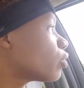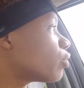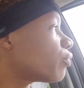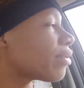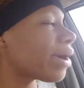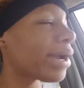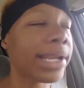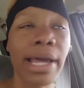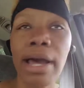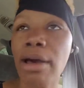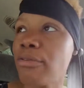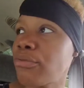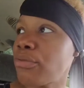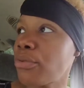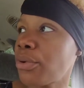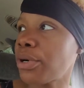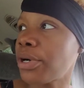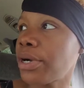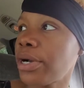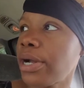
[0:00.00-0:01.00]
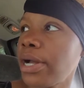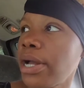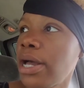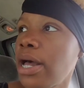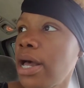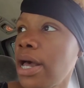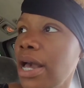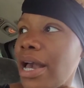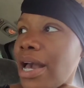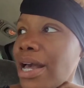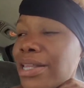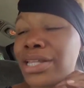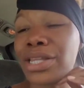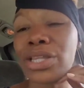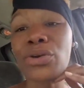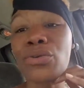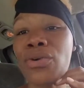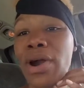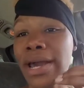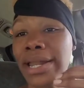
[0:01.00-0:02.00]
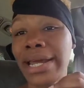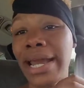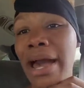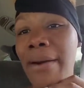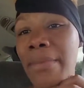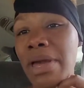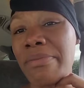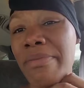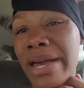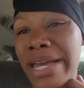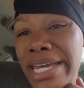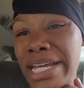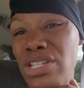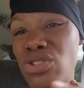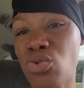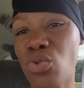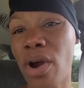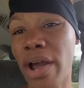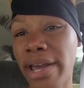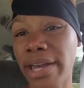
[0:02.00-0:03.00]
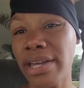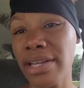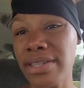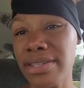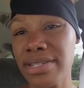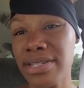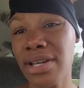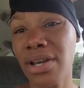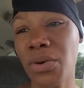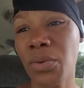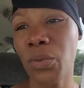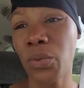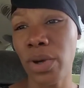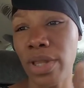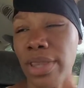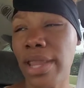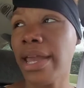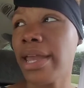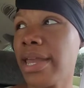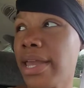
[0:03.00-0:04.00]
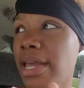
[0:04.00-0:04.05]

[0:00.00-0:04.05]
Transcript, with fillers: room right now for, and then they're writing. I make my kids write when they